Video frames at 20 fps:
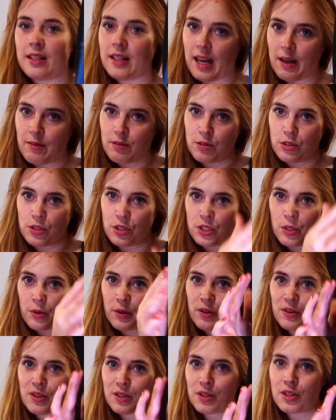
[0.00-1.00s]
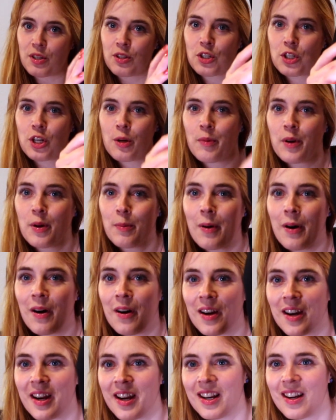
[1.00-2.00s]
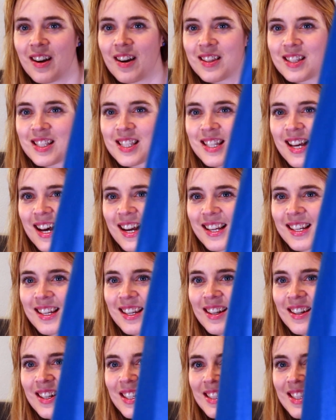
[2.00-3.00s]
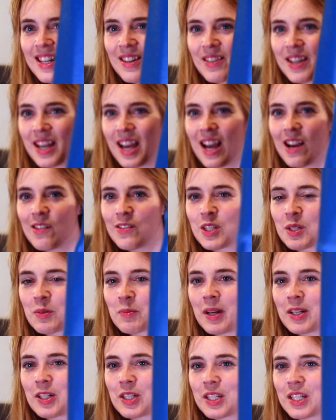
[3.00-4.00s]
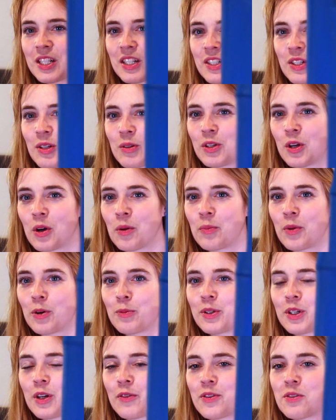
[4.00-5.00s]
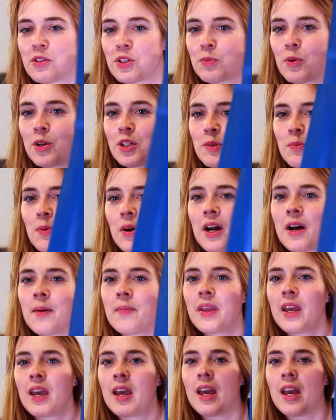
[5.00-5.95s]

I will just show you the shimmer part on the side here that we have to match the two-tone moment of the sports bra.